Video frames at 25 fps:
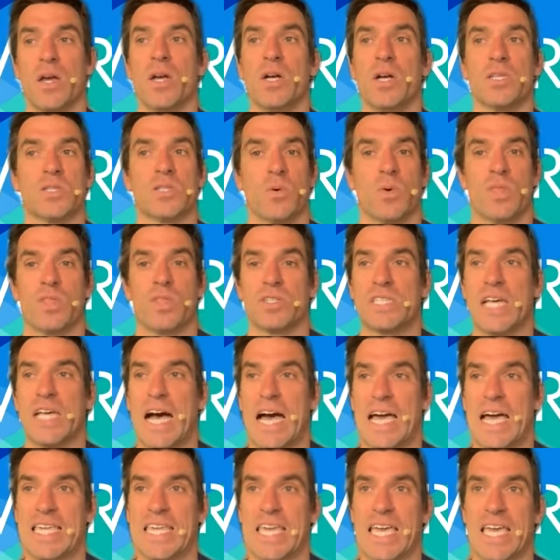So whether it's
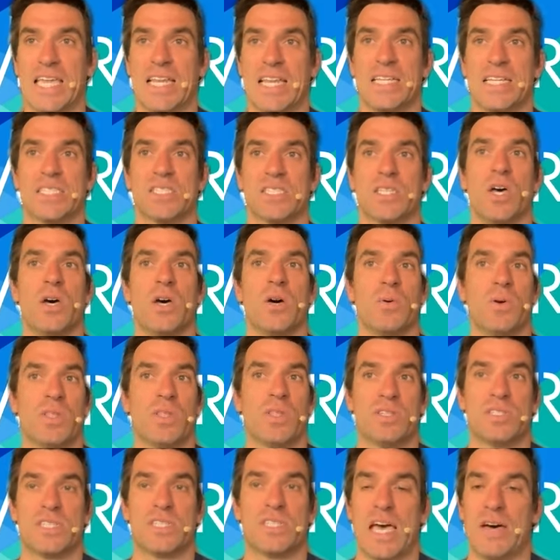high cadence, whether
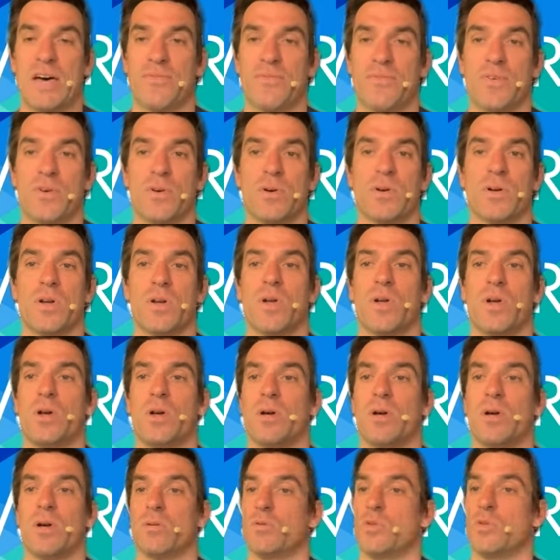it's effort,
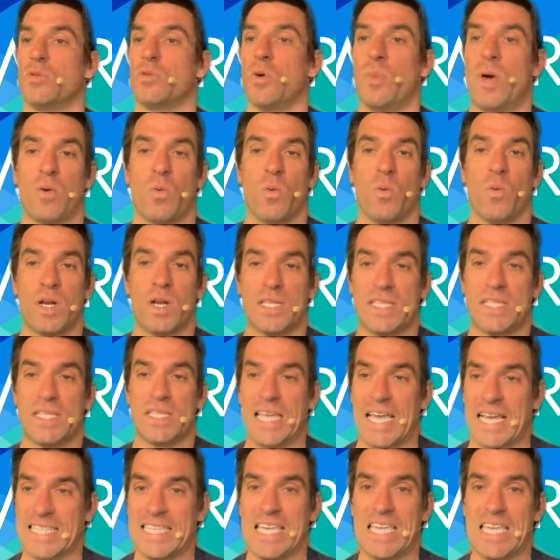no matter what
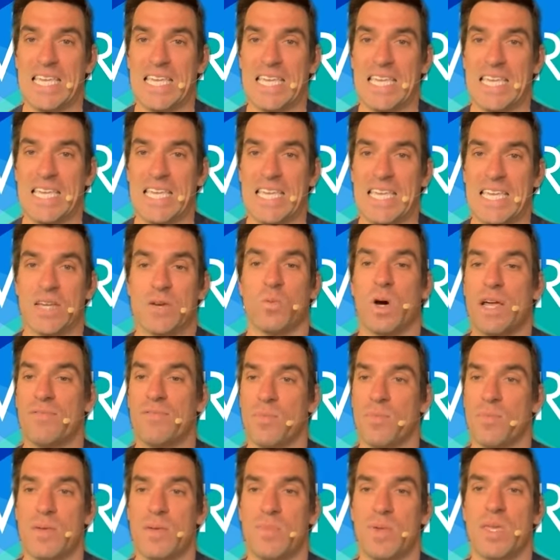technique,
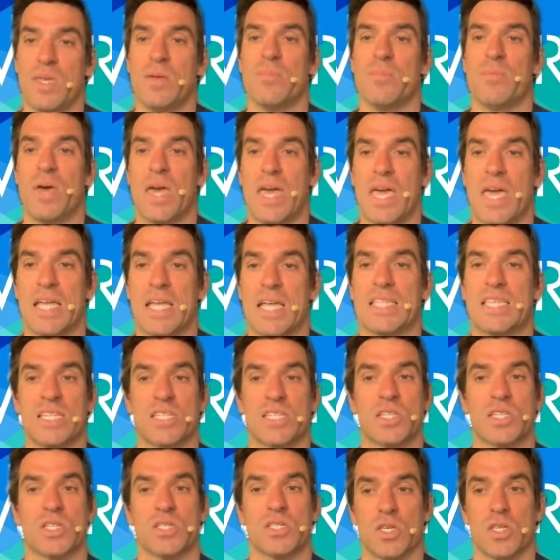whatever it may be, pay
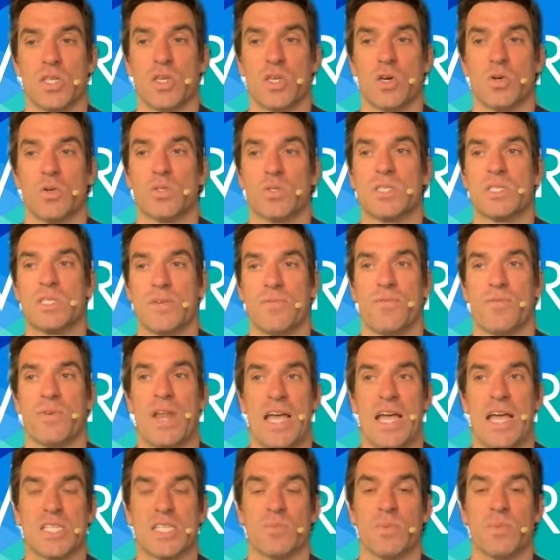attention to those
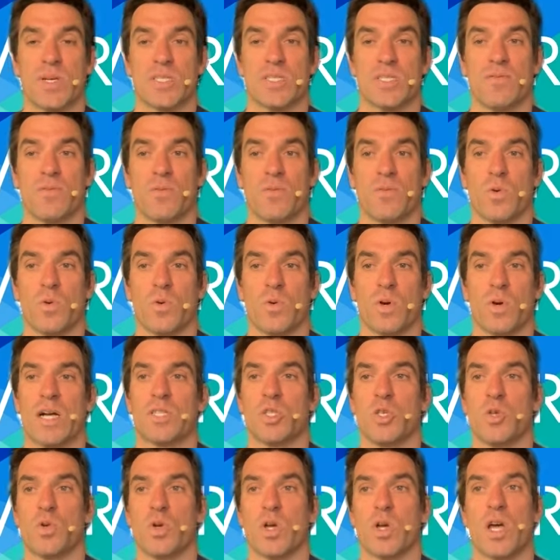different aspects of the workout
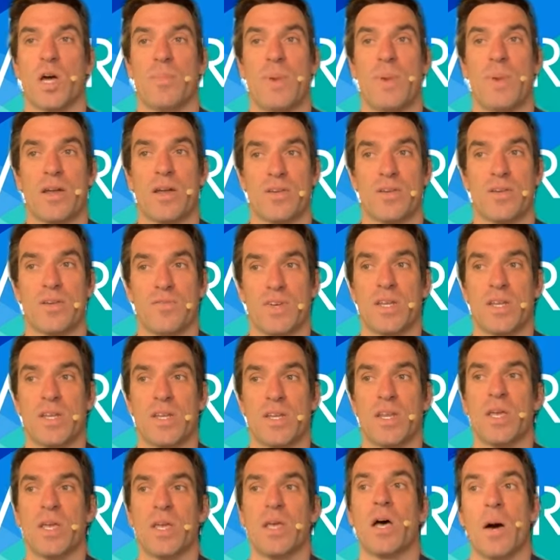so you can come out of it
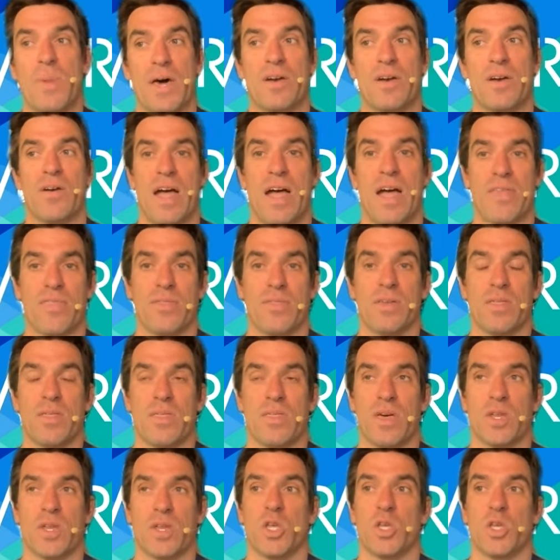a better athlete
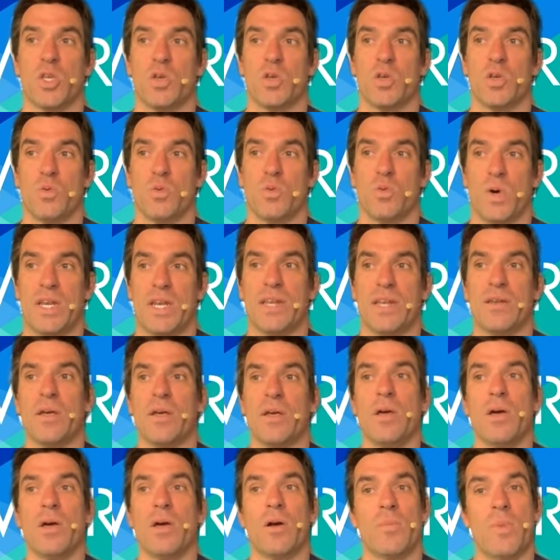than you went in.
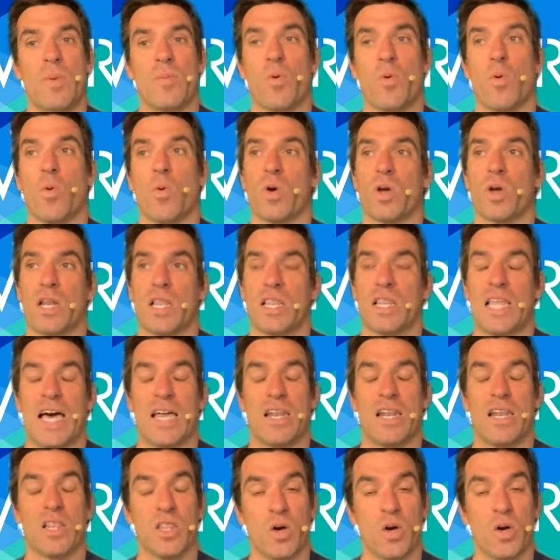Remember, we're working a lot
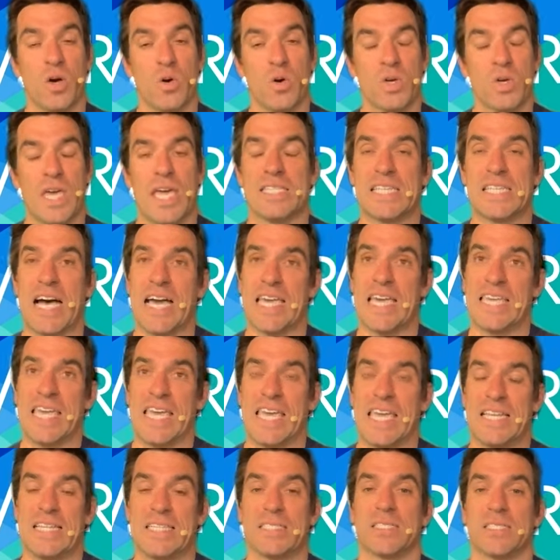of low cadence, high
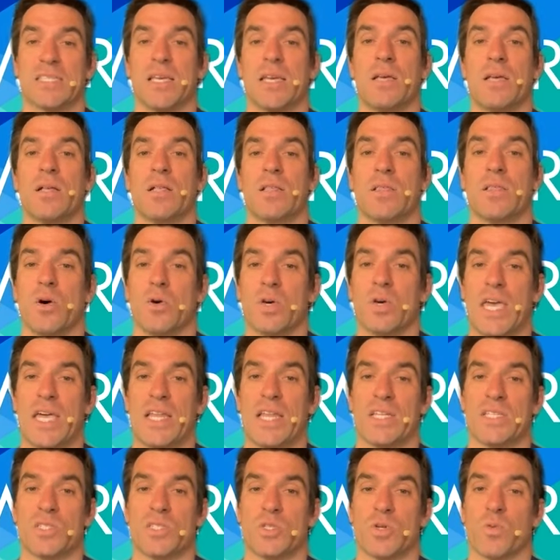cadence. Low
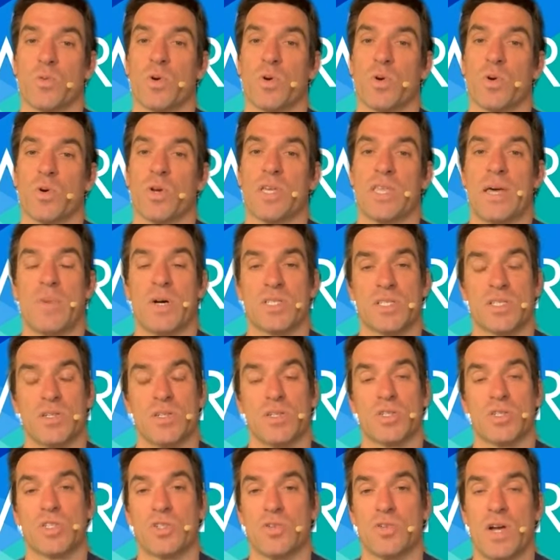cadence, you're working at
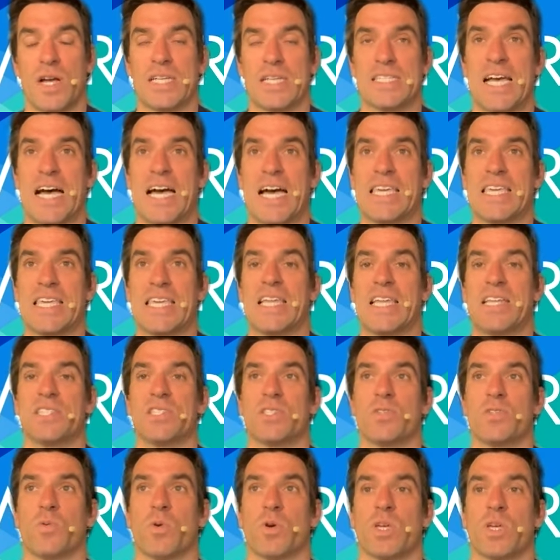muscular stress. High
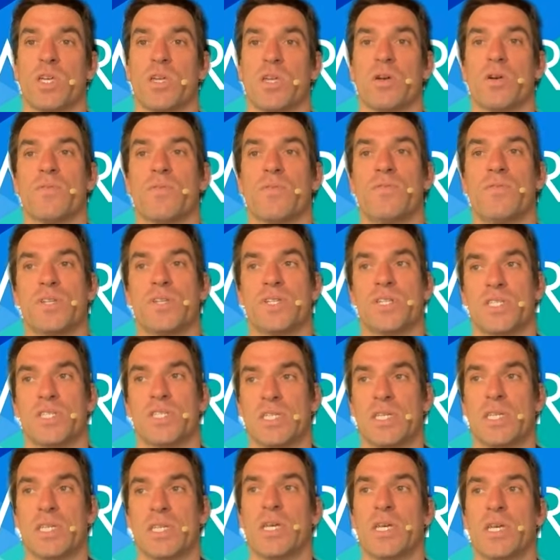cadence, you're working your efficiency.